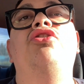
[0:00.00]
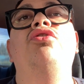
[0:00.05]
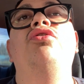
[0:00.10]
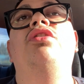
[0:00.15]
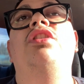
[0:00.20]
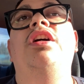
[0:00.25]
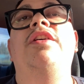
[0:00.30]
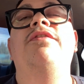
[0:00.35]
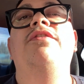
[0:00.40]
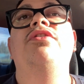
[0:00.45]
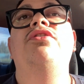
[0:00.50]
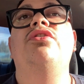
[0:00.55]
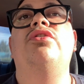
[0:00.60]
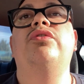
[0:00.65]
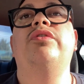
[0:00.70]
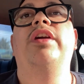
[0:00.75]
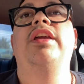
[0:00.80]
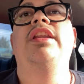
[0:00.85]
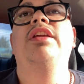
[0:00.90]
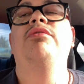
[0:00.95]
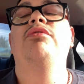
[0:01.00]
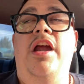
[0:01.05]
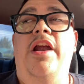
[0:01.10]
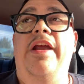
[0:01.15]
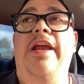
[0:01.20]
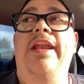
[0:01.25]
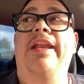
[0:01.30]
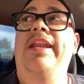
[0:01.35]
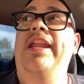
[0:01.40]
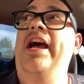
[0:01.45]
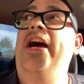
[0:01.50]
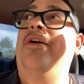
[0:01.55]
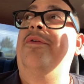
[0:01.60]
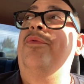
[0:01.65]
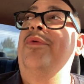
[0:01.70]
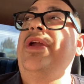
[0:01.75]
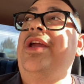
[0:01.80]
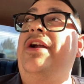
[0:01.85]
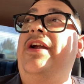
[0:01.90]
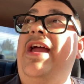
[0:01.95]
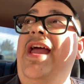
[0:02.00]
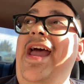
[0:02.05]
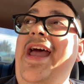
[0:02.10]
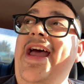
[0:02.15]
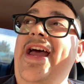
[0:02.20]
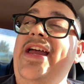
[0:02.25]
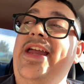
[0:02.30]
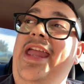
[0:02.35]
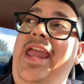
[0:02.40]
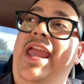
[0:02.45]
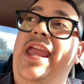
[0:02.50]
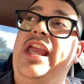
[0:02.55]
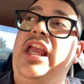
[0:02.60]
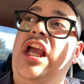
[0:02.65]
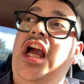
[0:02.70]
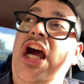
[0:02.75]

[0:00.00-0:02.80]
two covers already. All right, now we are at a